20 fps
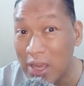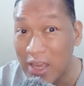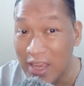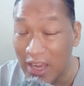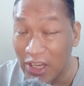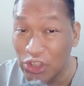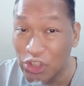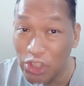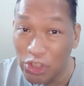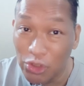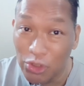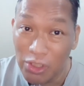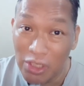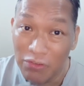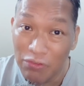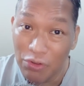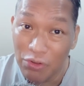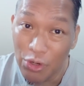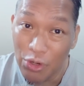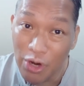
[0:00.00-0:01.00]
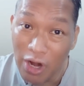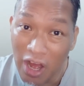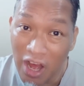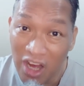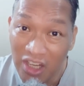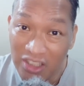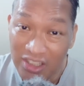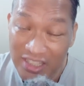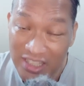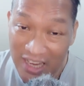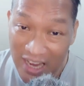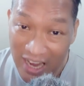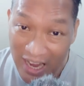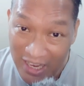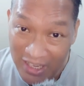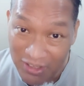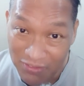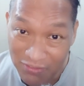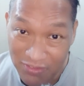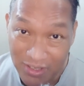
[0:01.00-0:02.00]
And she had to live with her aunt
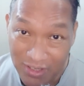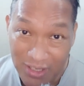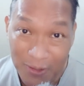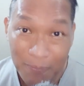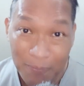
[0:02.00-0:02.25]
Ivy,